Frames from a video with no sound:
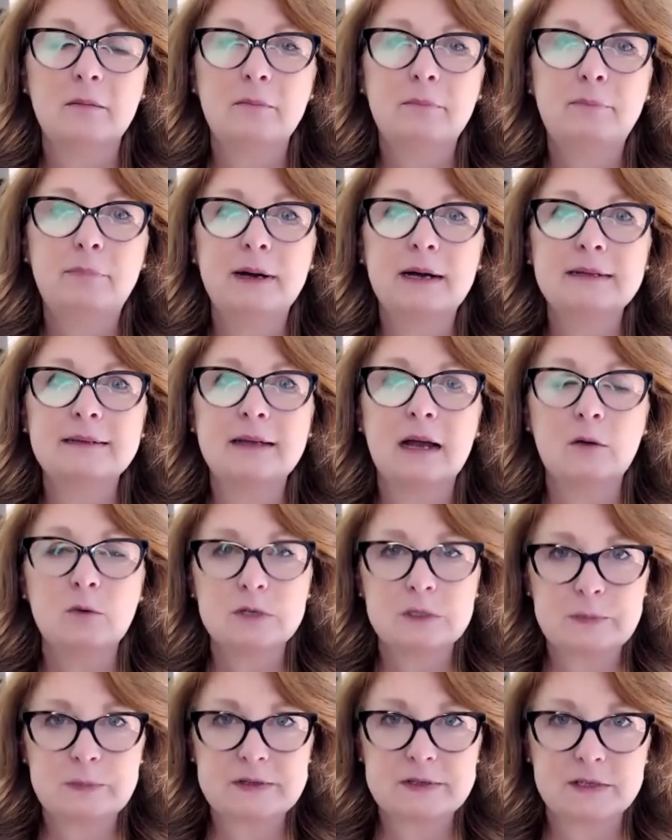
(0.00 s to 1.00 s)
But I
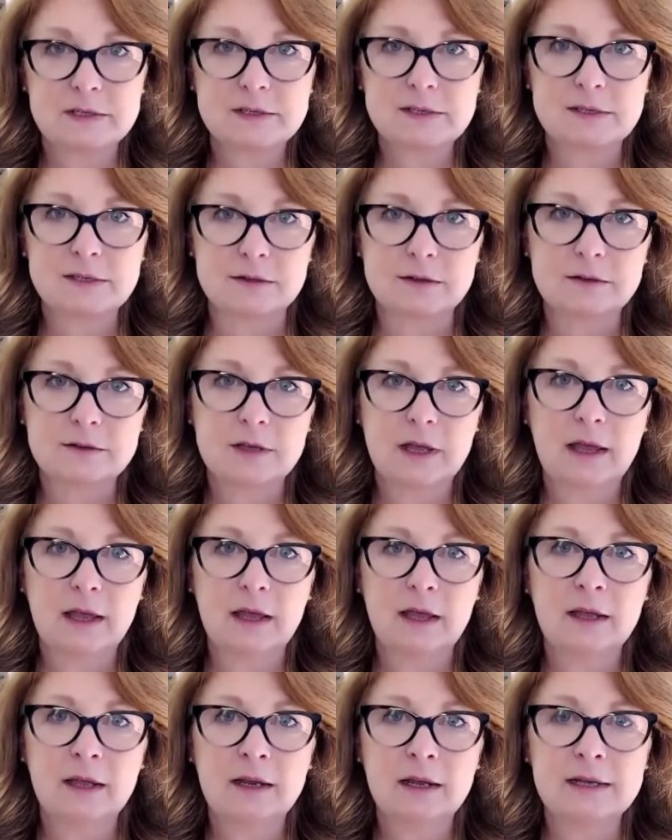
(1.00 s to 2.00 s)
was persistent,
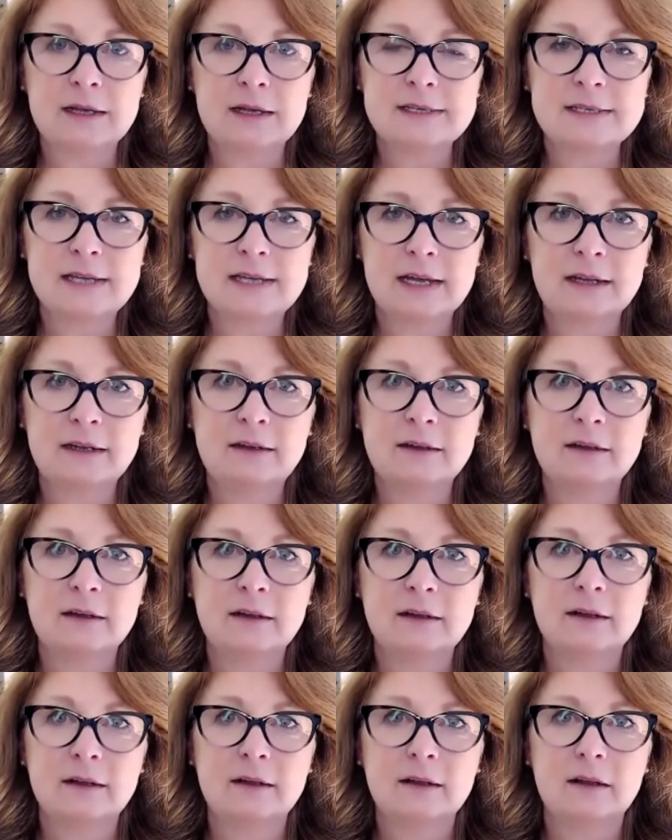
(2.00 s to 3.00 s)
and I said,
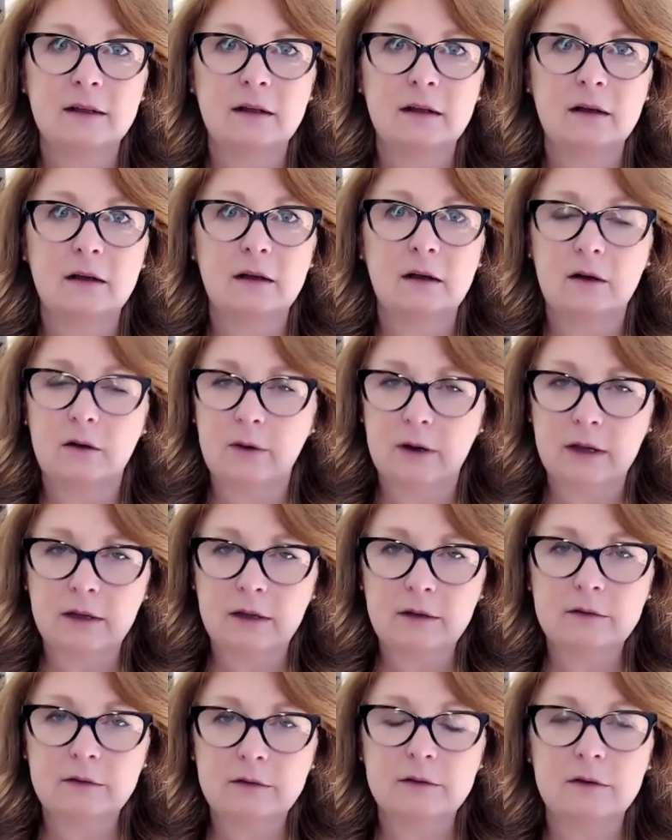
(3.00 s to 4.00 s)
all
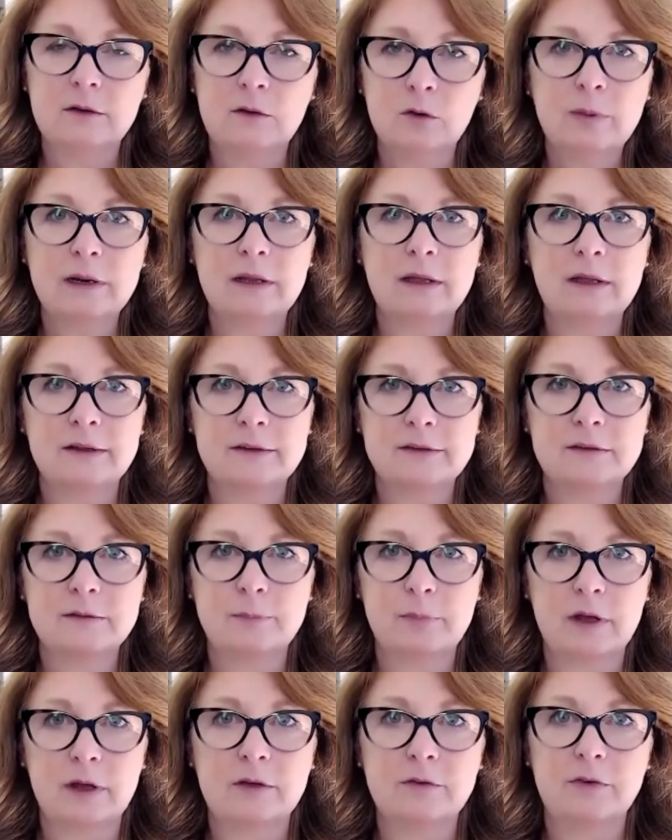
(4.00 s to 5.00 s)
right, nobody is
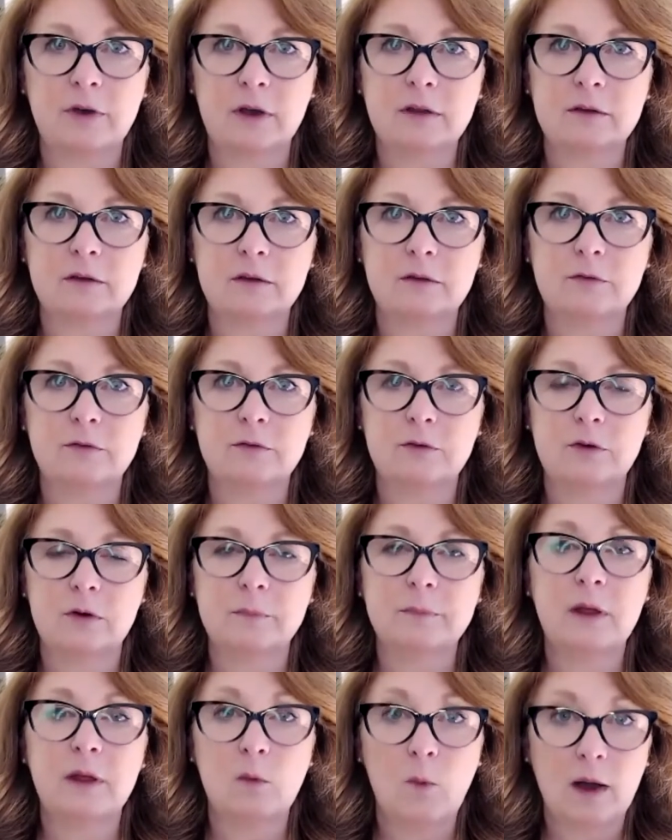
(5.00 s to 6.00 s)
perfect from
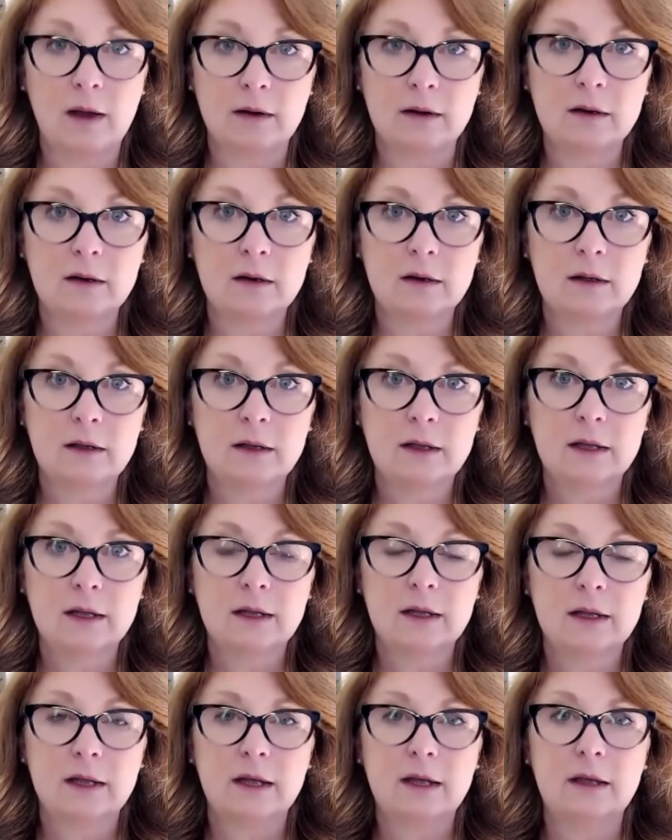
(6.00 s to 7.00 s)
day one.
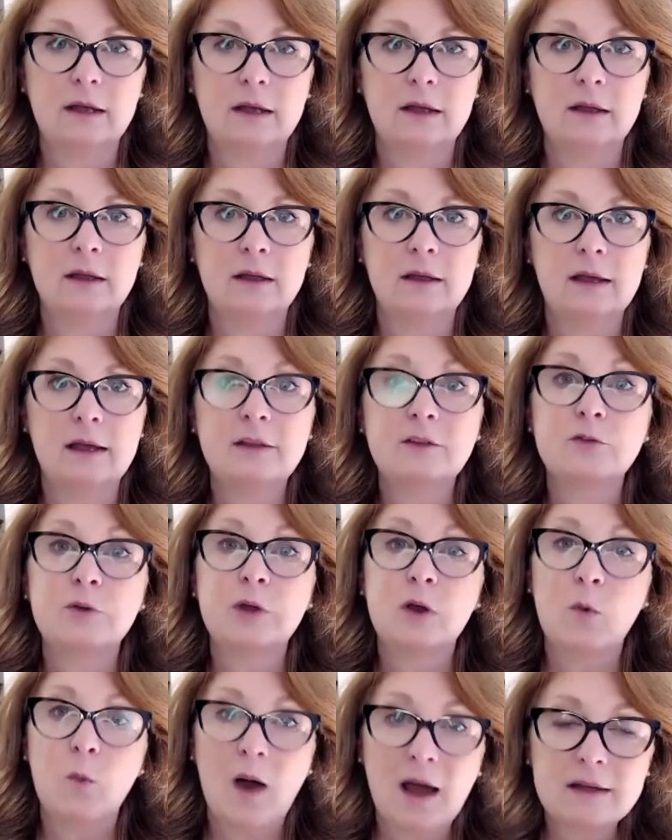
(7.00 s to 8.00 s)
It
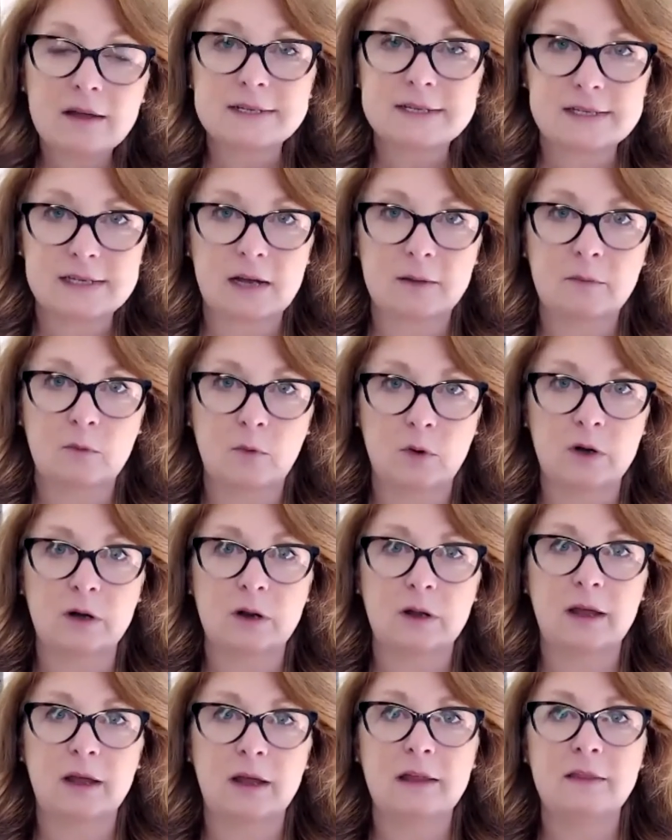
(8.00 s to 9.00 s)
requires some
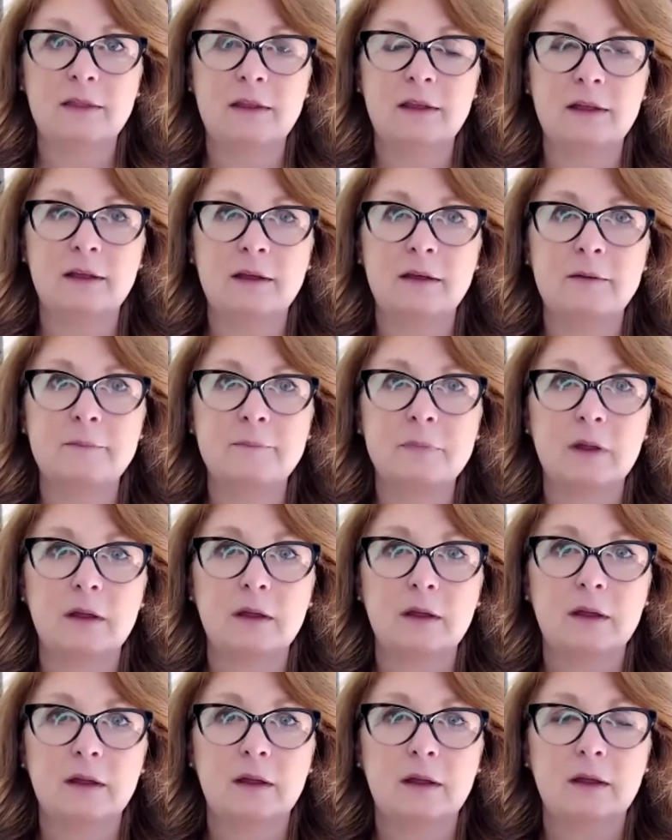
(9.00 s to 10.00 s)
work. And
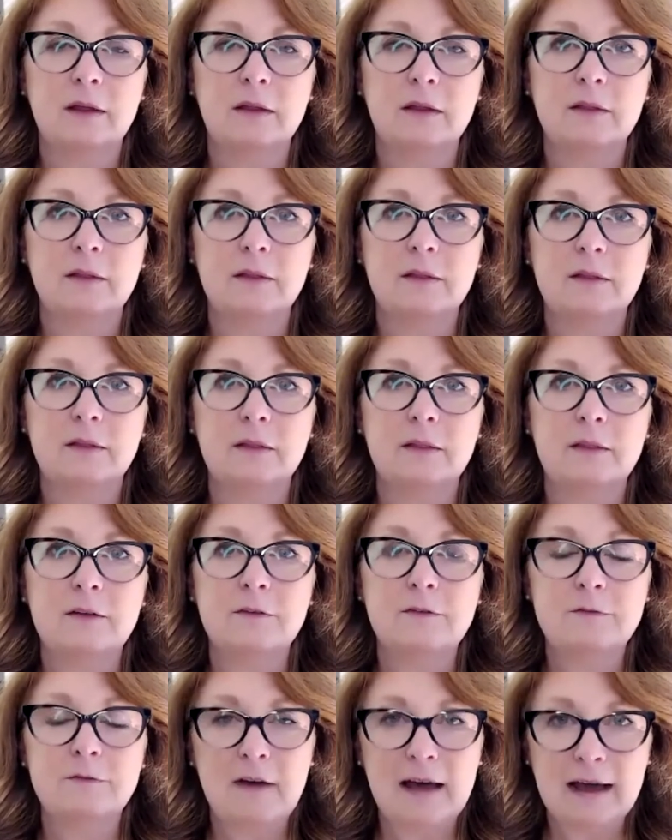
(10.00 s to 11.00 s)
the
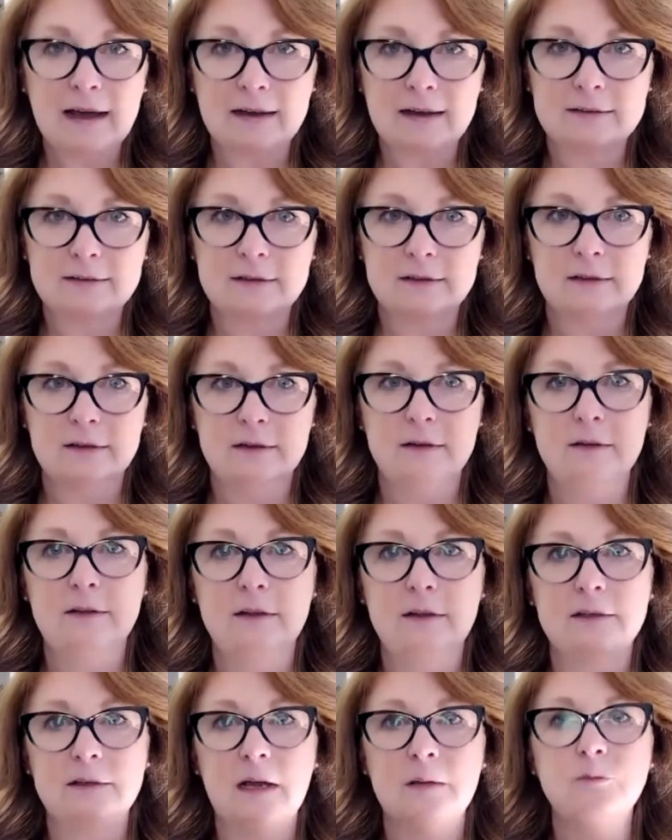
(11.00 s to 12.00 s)
fact
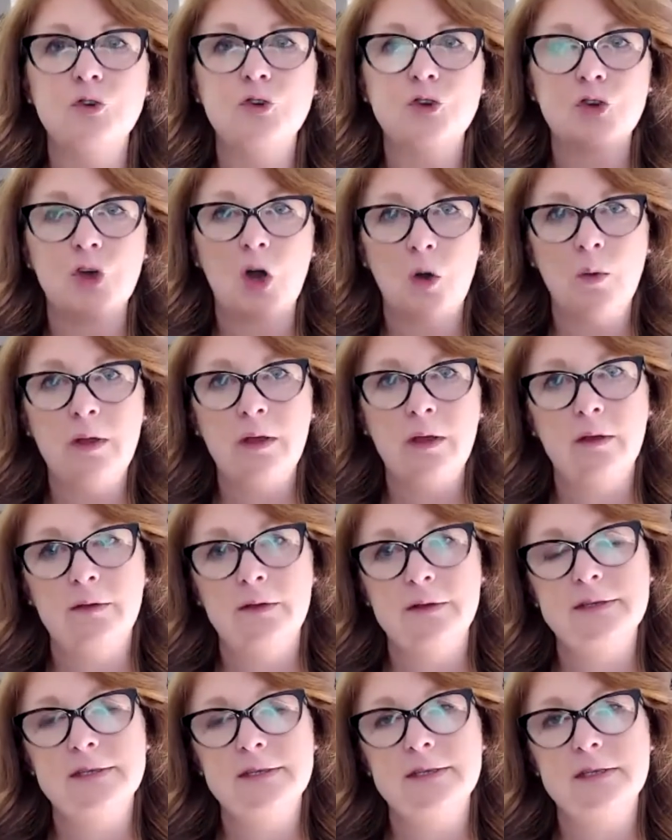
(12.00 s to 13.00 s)
that I'm showing
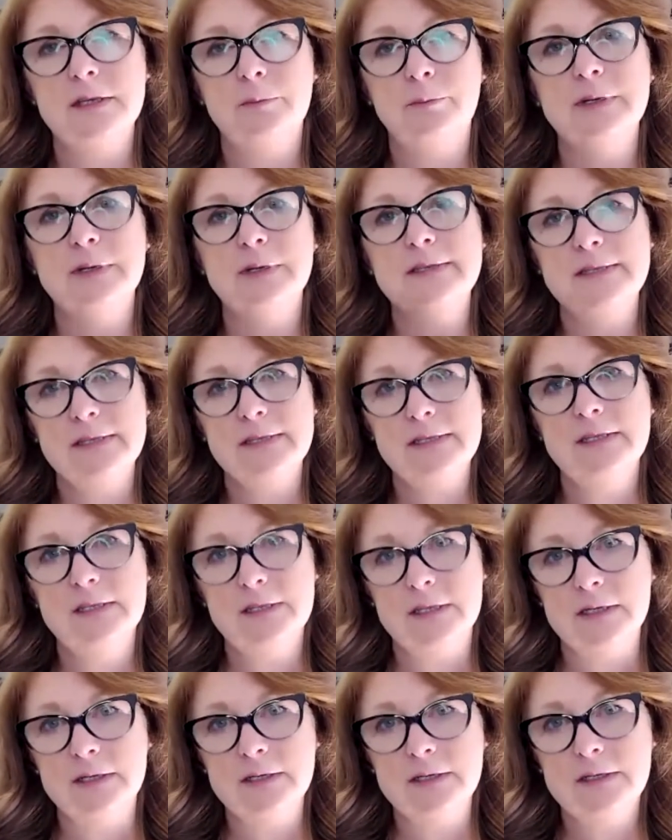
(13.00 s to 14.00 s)
this
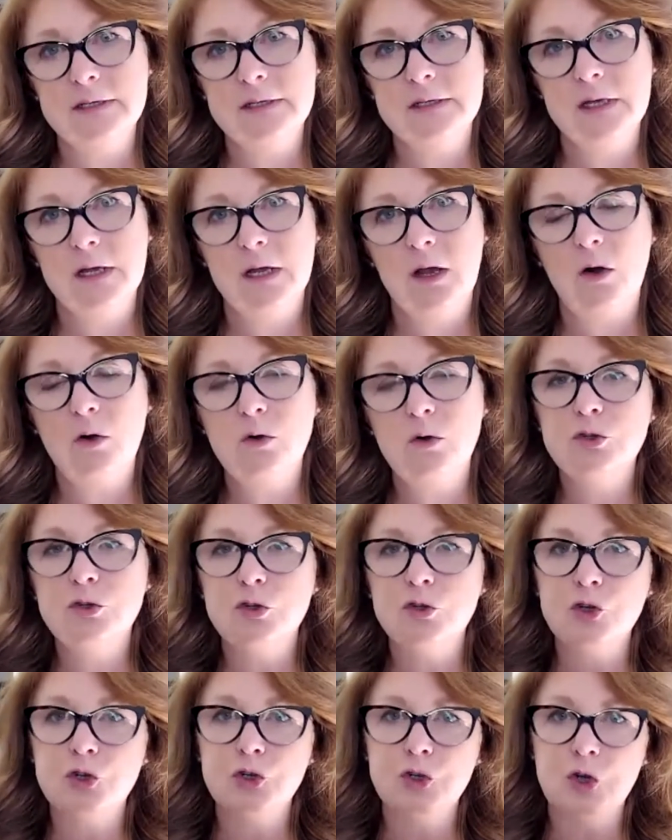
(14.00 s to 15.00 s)
persistence
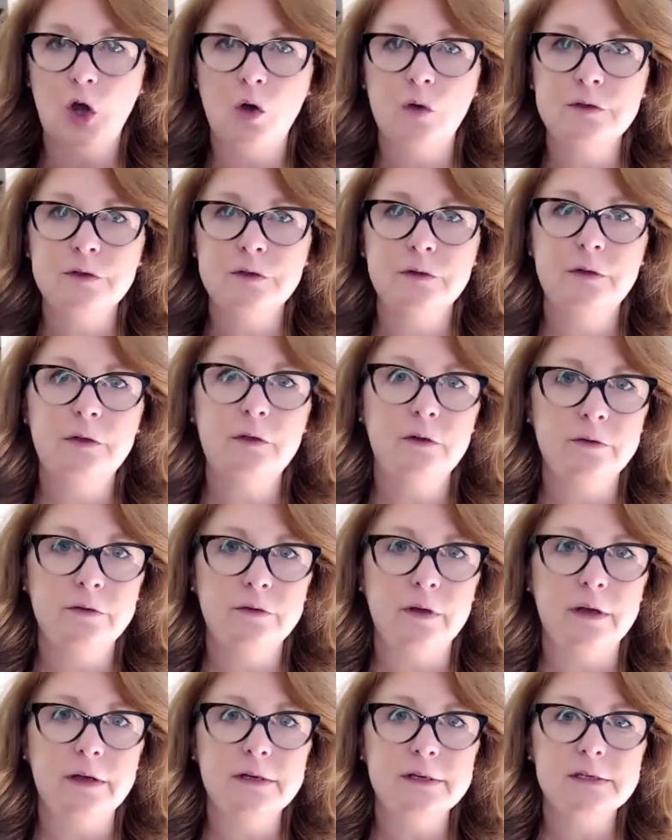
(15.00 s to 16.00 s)
also shows to the
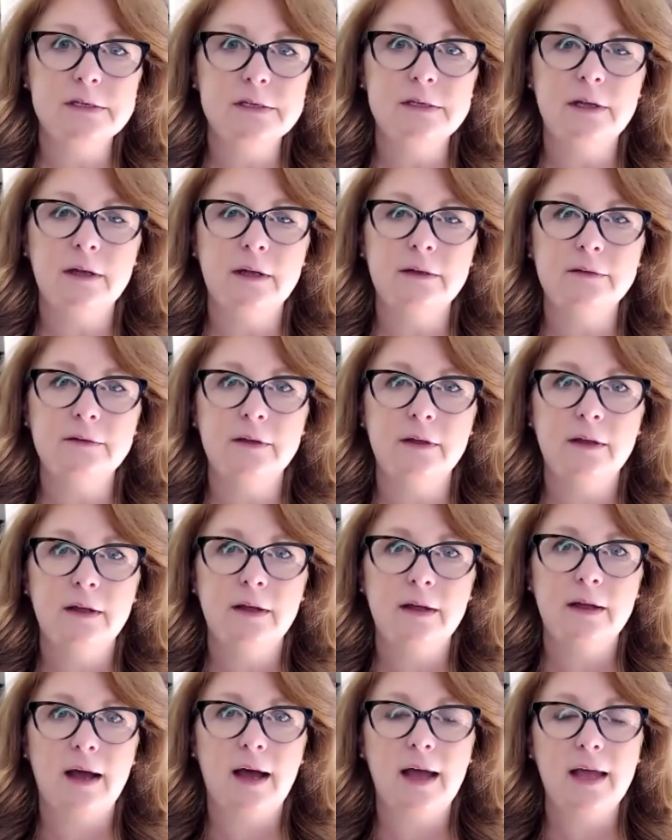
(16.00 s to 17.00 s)
universe that
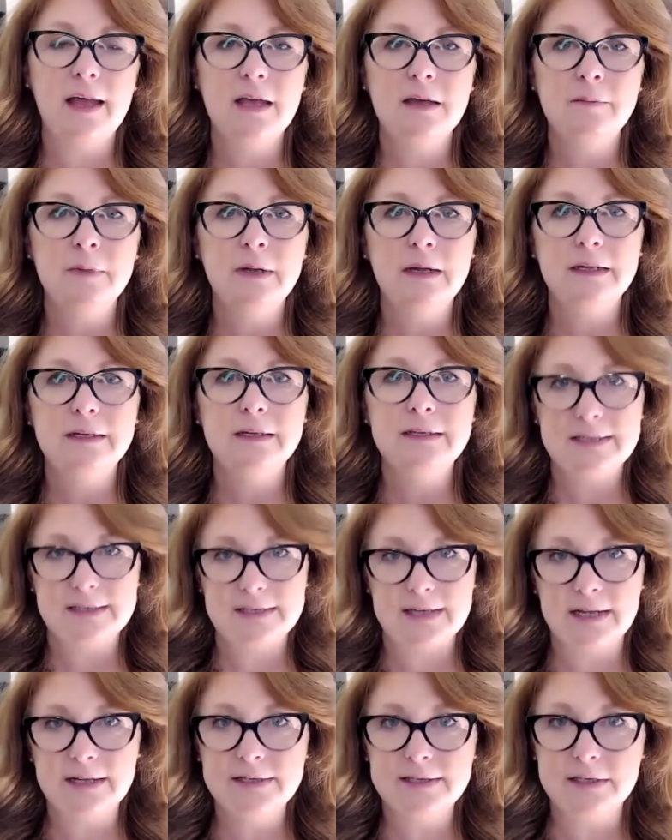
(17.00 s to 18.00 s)
I am
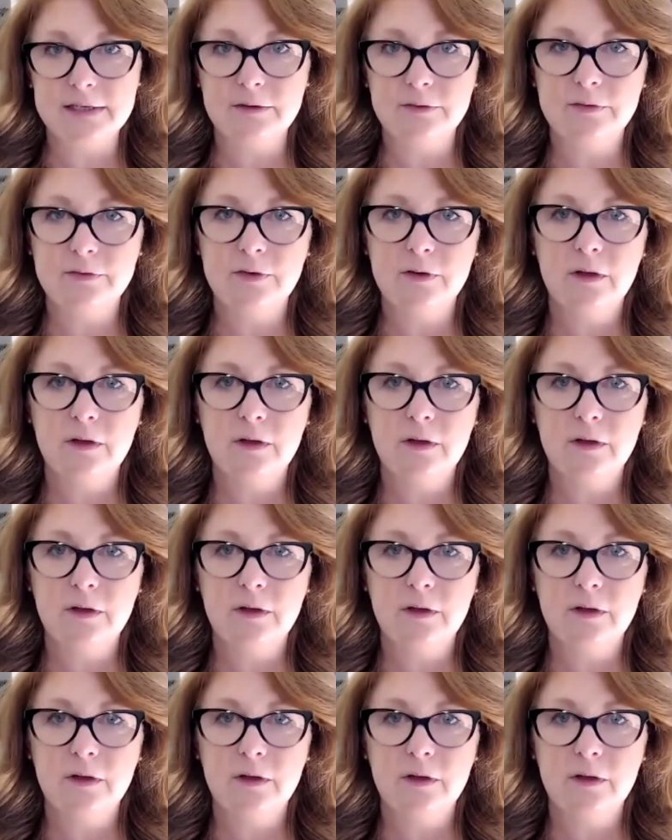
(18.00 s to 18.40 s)
decisive.